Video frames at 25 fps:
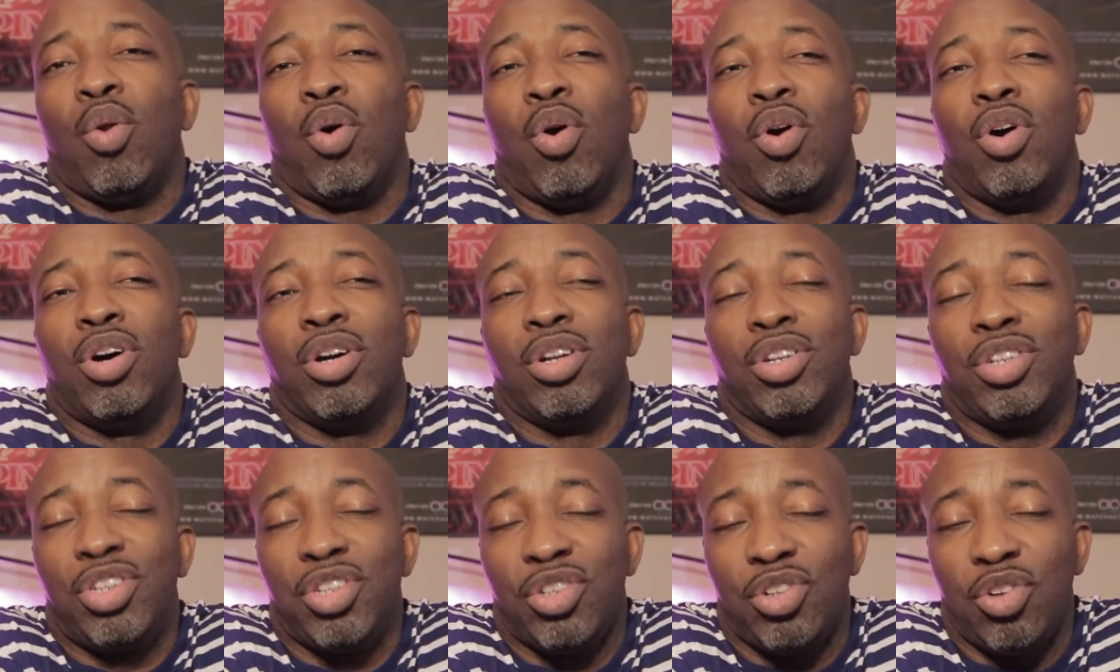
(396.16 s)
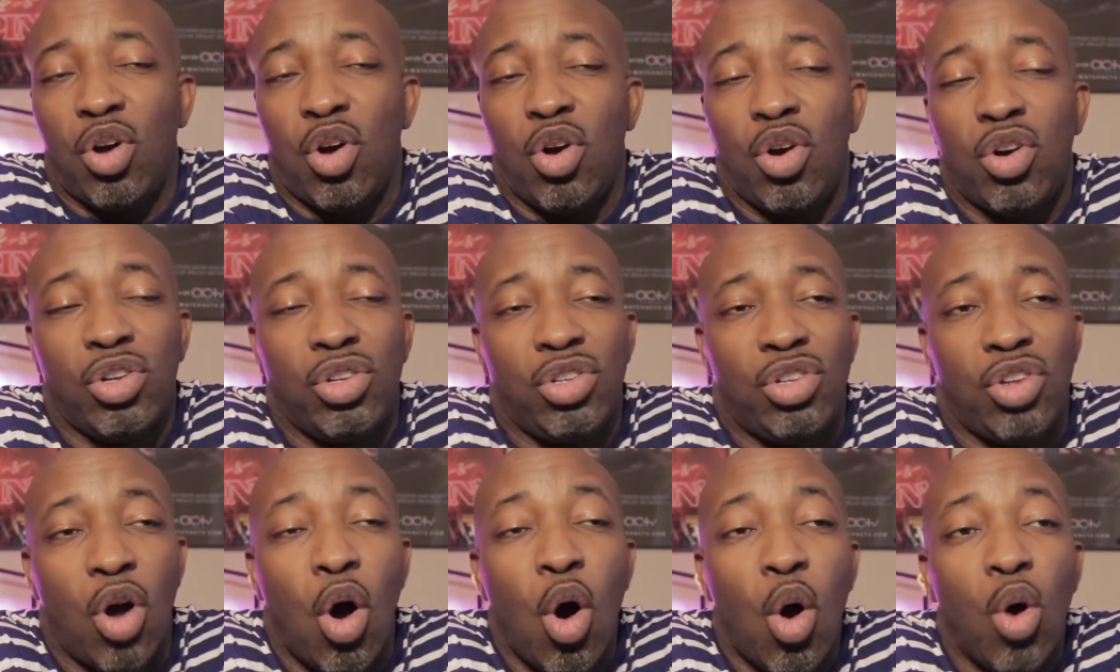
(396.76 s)
on
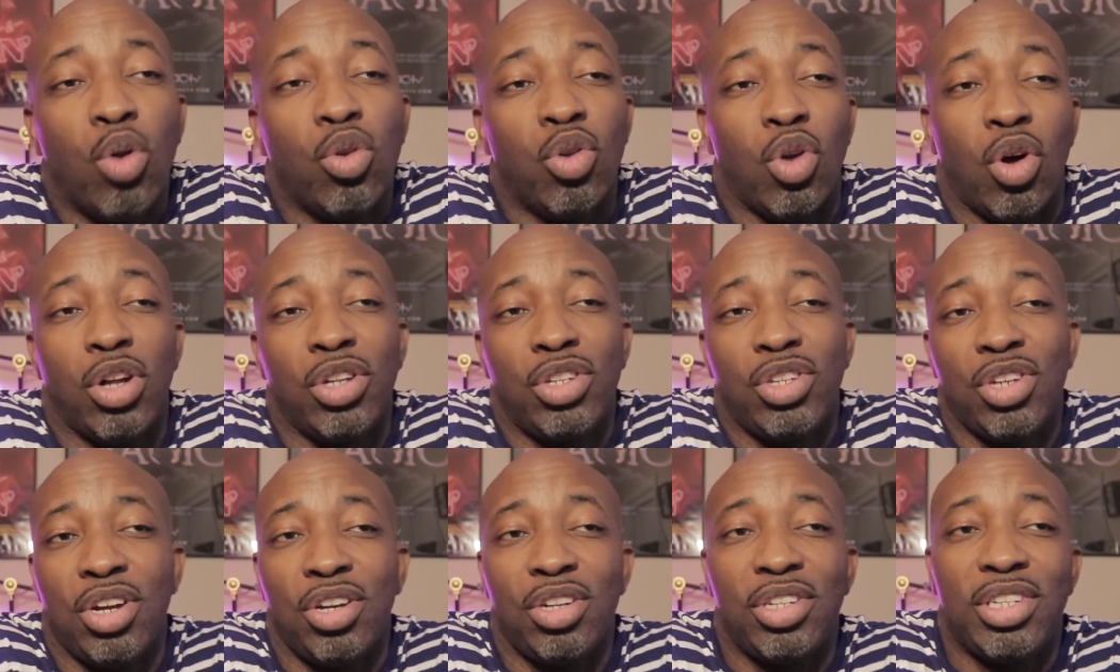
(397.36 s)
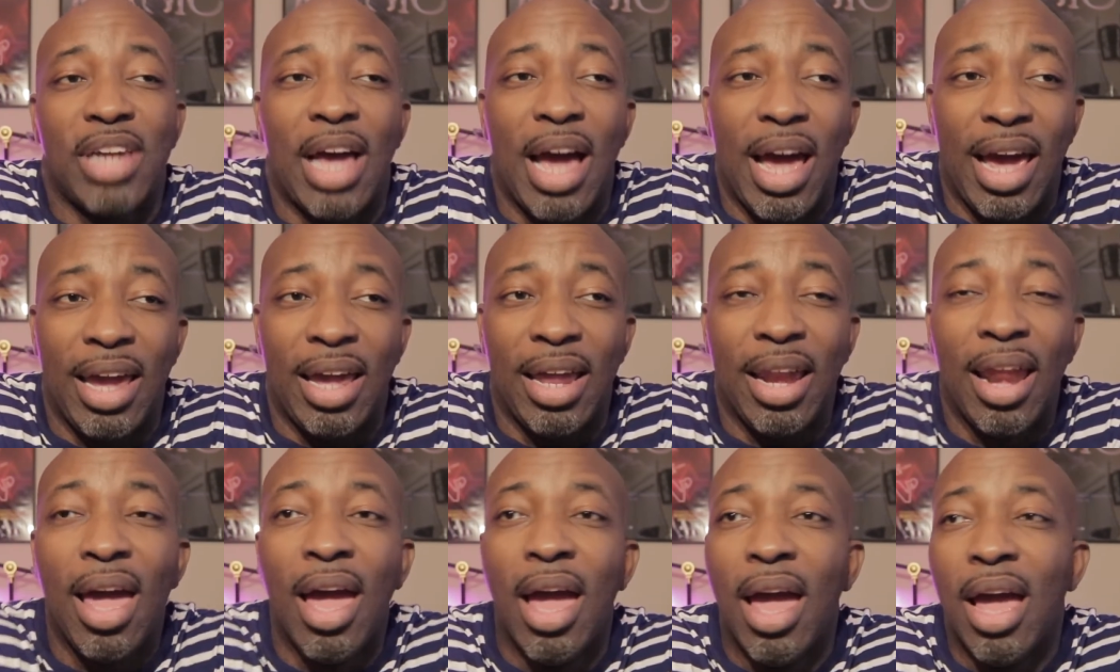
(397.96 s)
to her
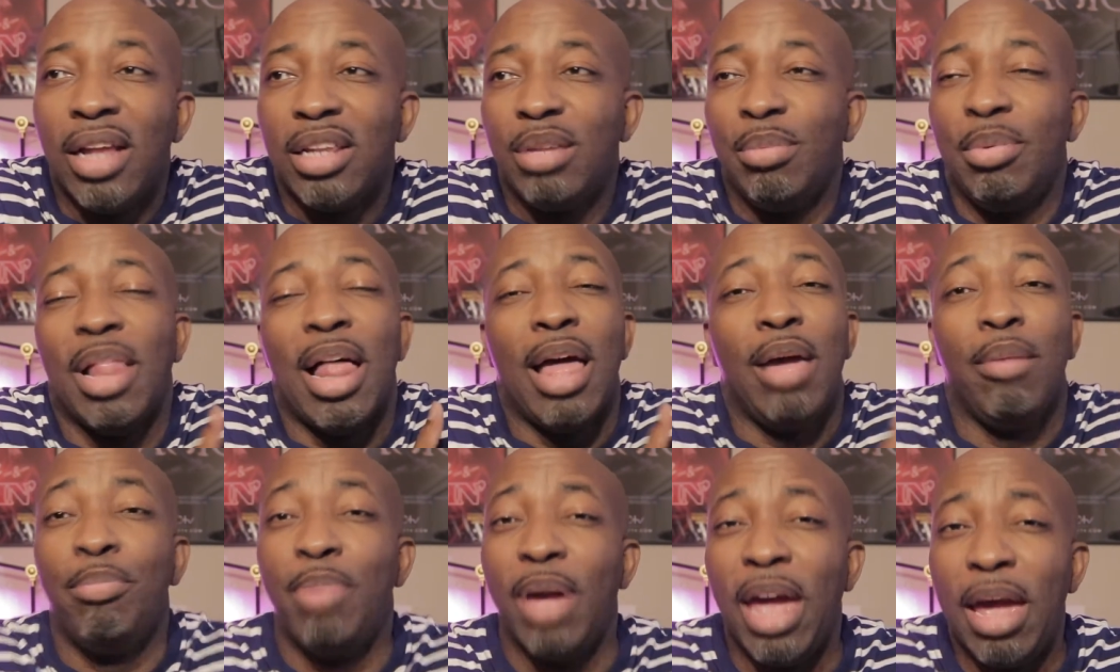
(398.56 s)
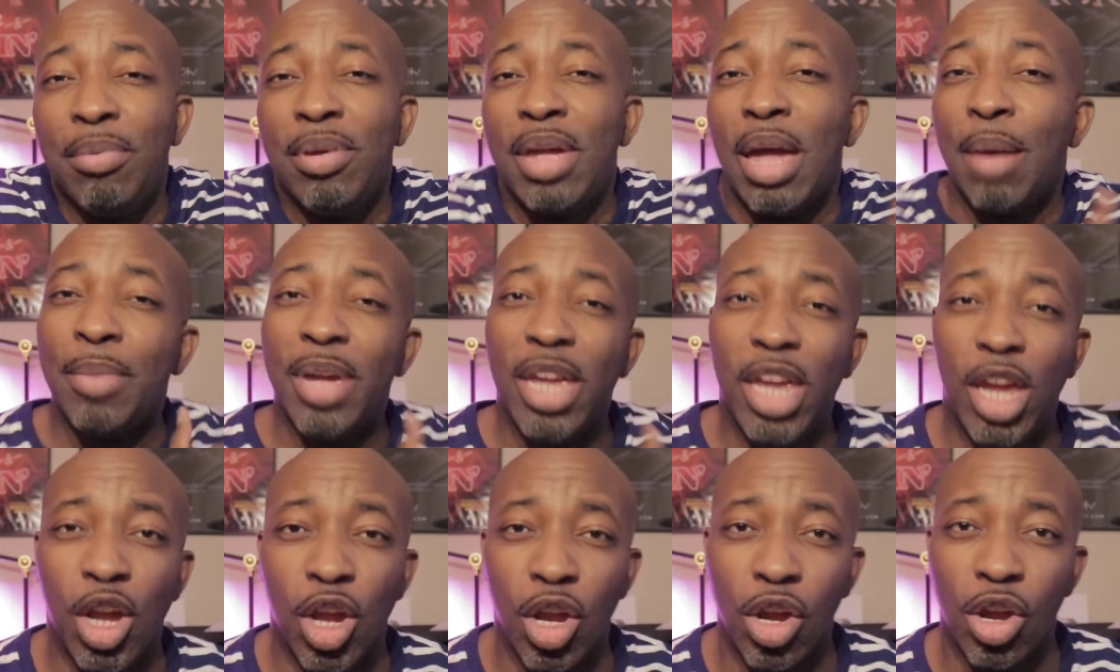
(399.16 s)
tight, to be like, baby, I'm
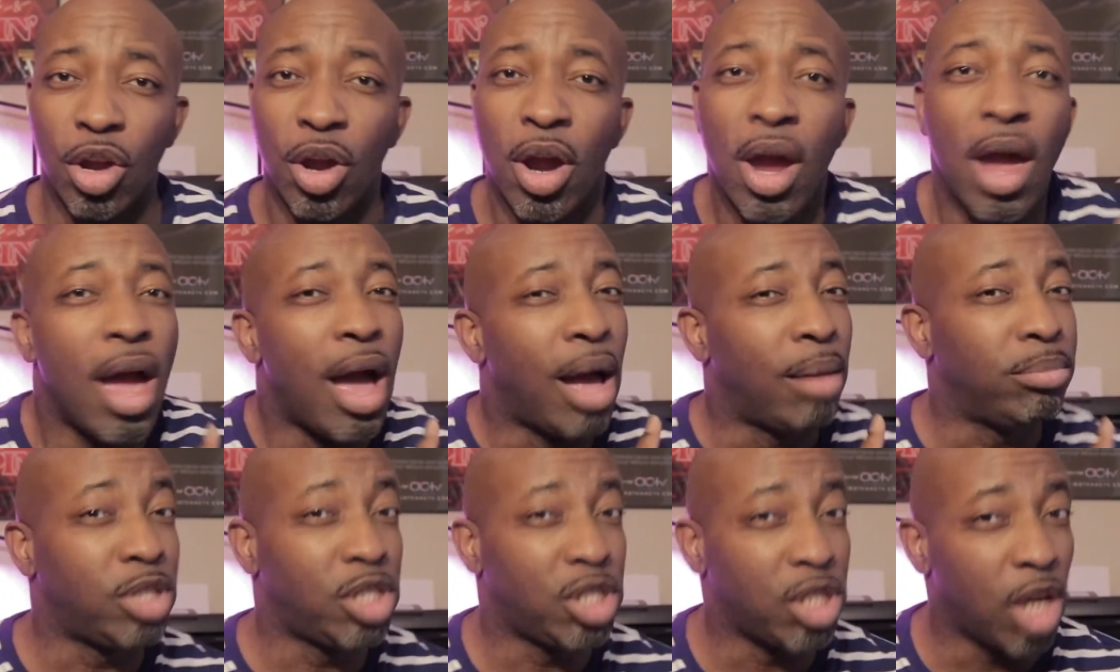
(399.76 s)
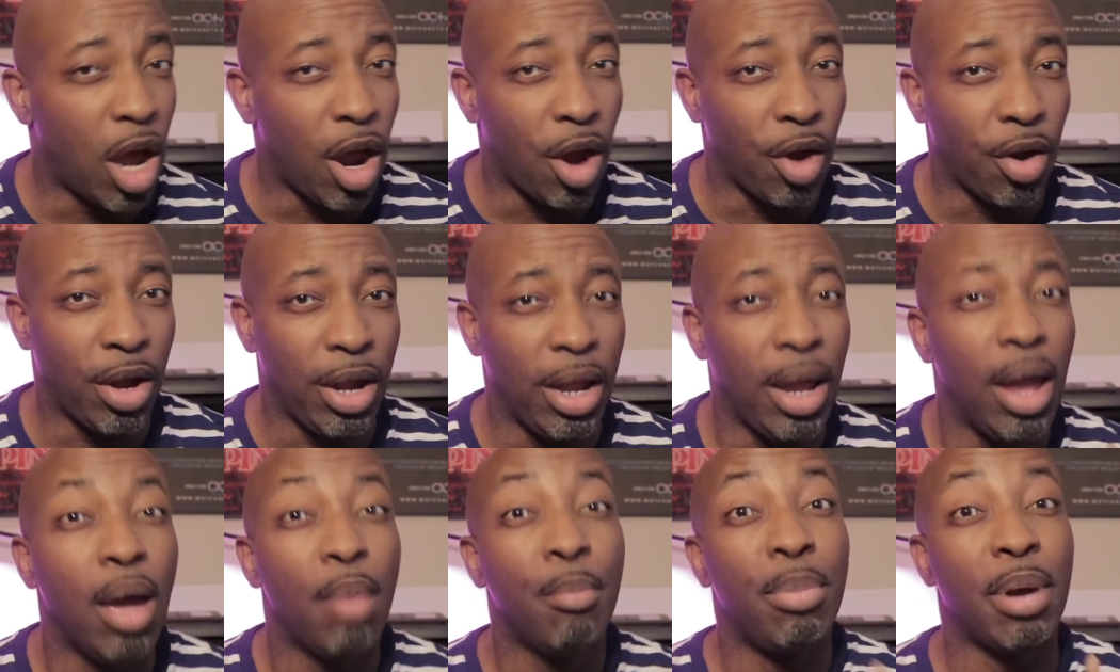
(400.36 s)
here, I'm
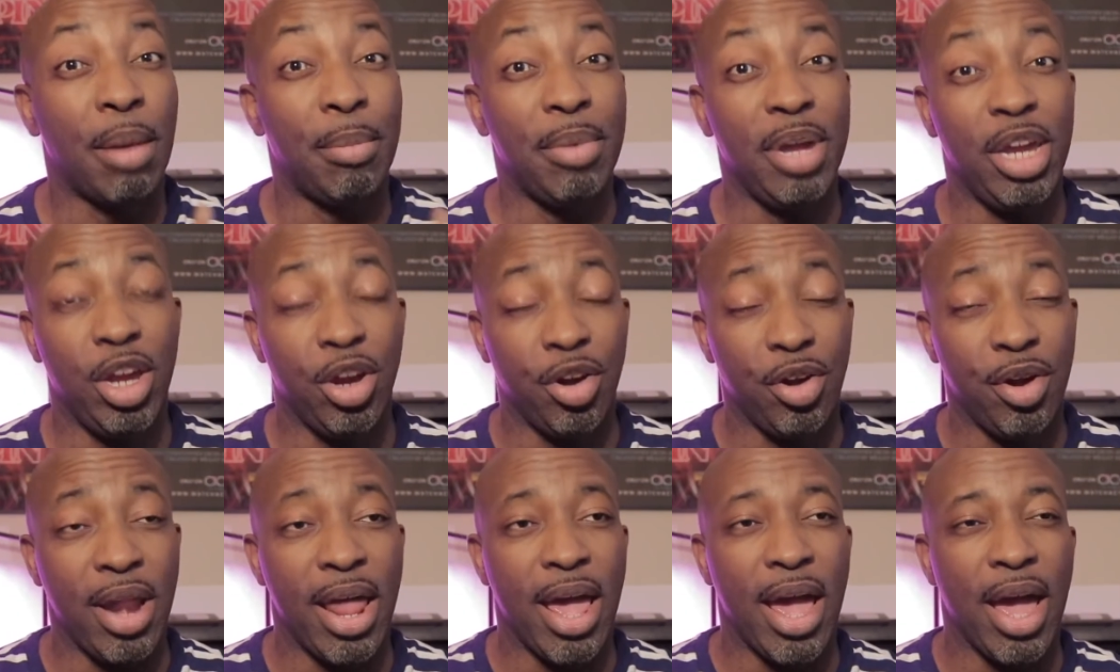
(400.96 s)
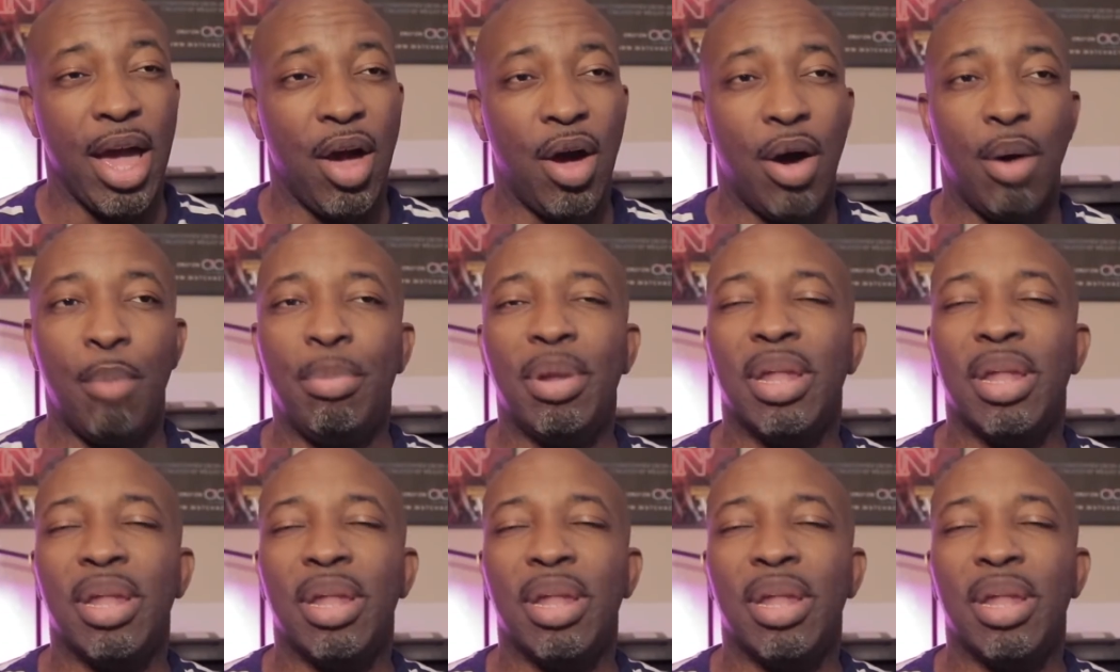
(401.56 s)
sorry, but I'm here now.